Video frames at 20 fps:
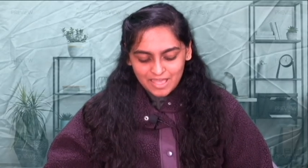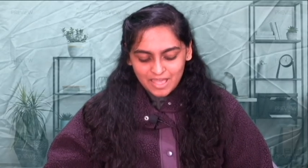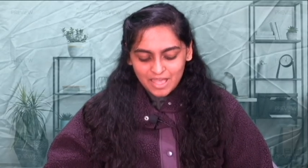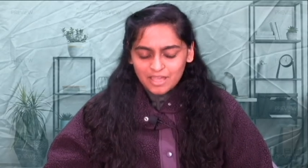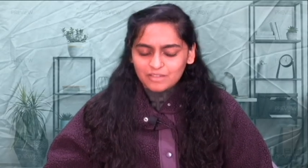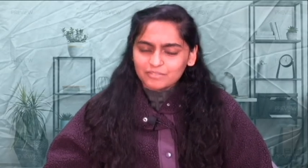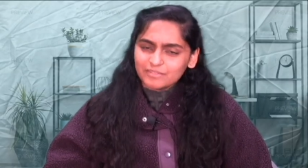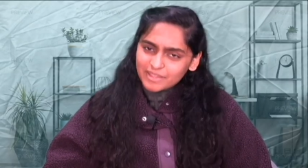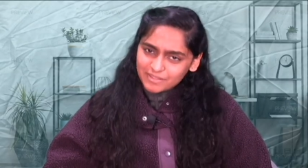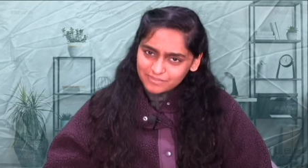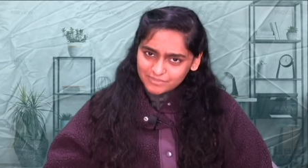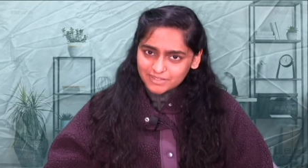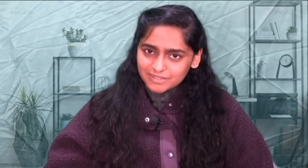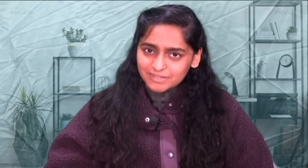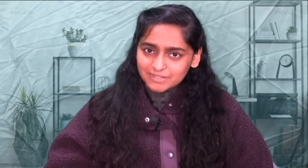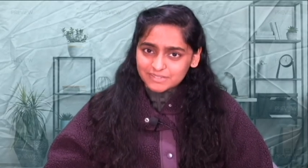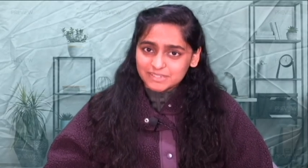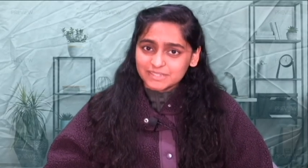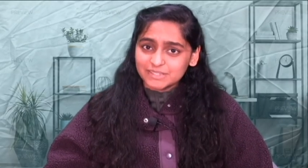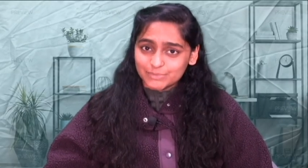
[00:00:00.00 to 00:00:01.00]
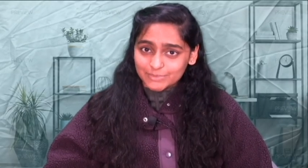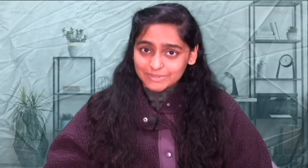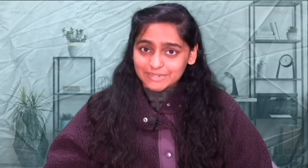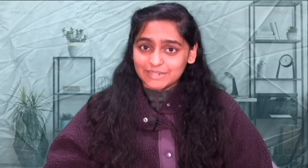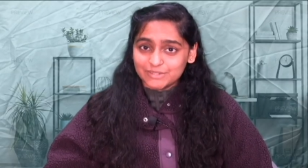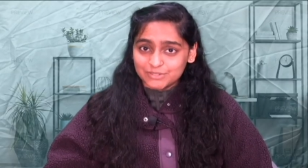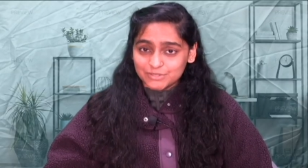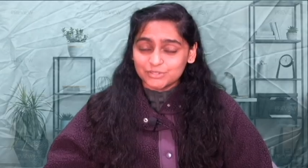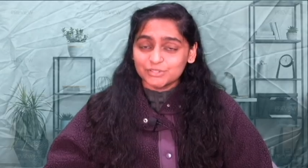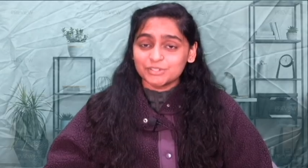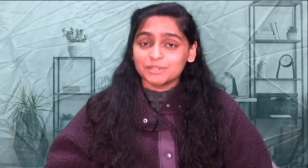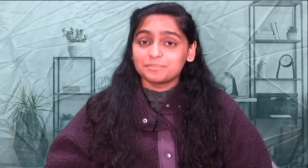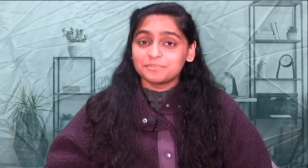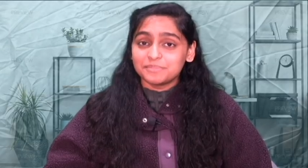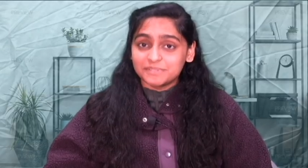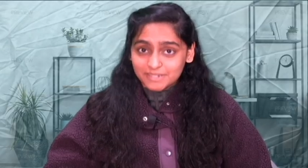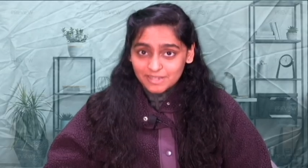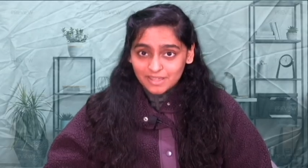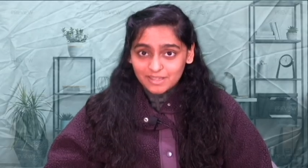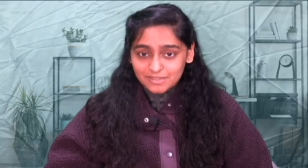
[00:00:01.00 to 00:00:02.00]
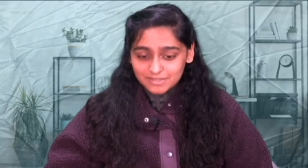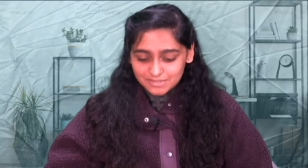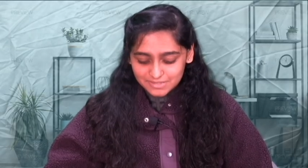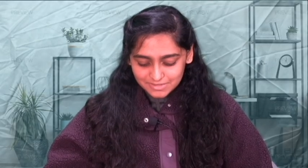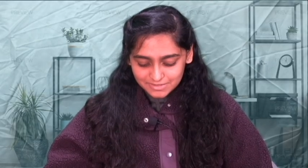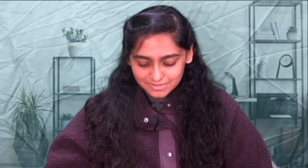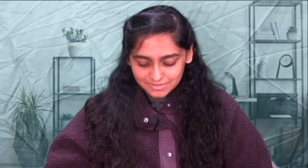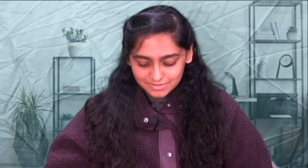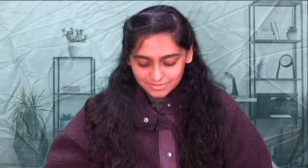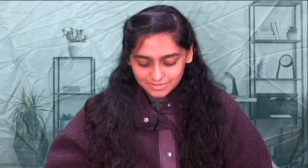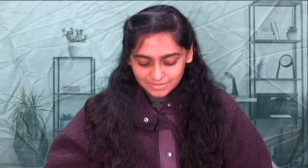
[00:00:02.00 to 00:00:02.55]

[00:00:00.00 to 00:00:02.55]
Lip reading: However, this relationship does